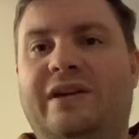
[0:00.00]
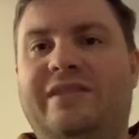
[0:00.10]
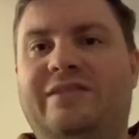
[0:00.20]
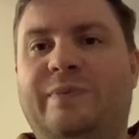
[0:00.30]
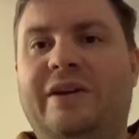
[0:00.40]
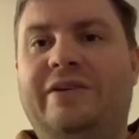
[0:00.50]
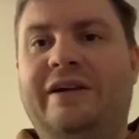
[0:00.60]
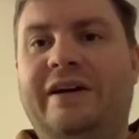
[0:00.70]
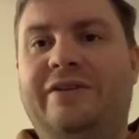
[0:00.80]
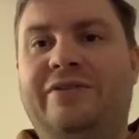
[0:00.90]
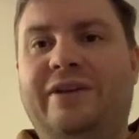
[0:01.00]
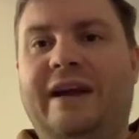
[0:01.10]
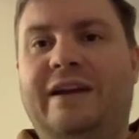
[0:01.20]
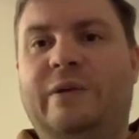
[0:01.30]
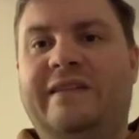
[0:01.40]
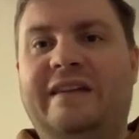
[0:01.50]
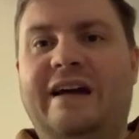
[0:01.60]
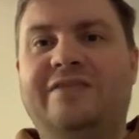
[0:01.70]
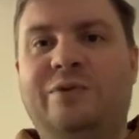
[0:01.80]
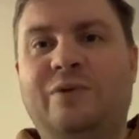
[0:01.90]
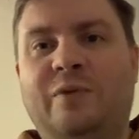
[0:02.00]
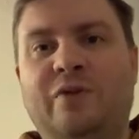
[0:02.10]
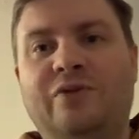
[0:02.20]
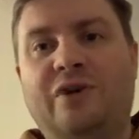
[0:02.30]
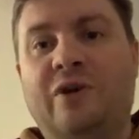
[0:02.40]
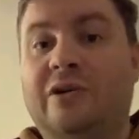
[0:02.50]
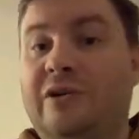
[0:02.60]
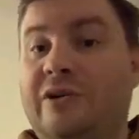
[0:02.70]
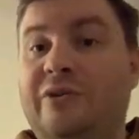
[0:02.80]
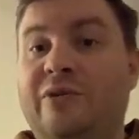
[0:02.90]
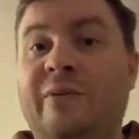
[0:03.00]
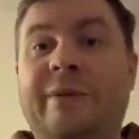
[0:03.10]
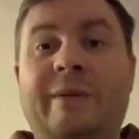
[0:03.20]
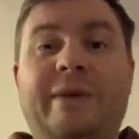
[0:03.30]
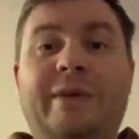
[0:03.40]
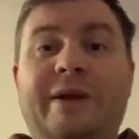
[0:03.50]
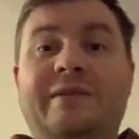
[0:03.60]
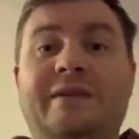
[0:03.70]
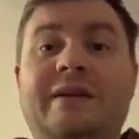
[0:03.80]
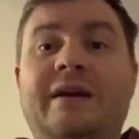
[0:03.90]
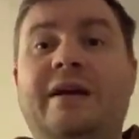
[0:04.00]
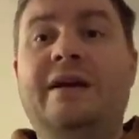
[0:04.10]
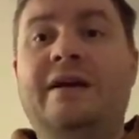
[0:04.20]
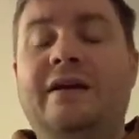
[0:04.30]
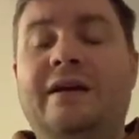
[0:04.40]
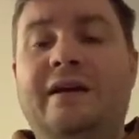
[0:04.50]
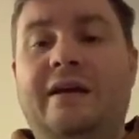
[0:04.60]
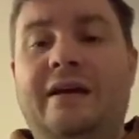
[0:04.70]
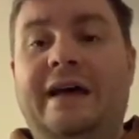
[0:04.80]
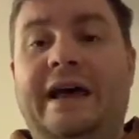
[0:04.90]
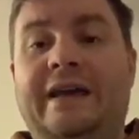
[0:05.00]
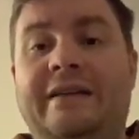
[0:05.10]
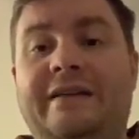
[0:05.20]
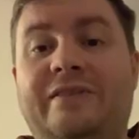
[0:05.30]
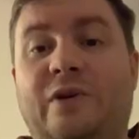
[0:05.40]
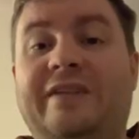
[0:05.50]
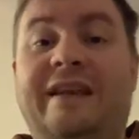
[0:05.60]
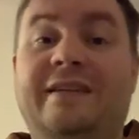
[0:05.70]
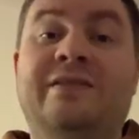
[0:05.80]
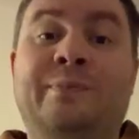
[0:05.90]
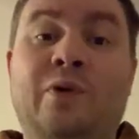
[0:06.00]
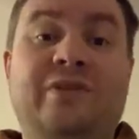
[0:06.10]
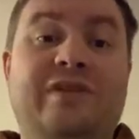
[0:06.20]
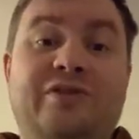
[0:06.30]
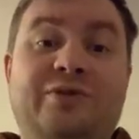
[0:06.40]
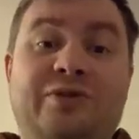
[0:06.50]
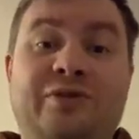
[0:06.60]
despair here together with Yasopp support on Lokaru and then Beckman and she also has a support that reduces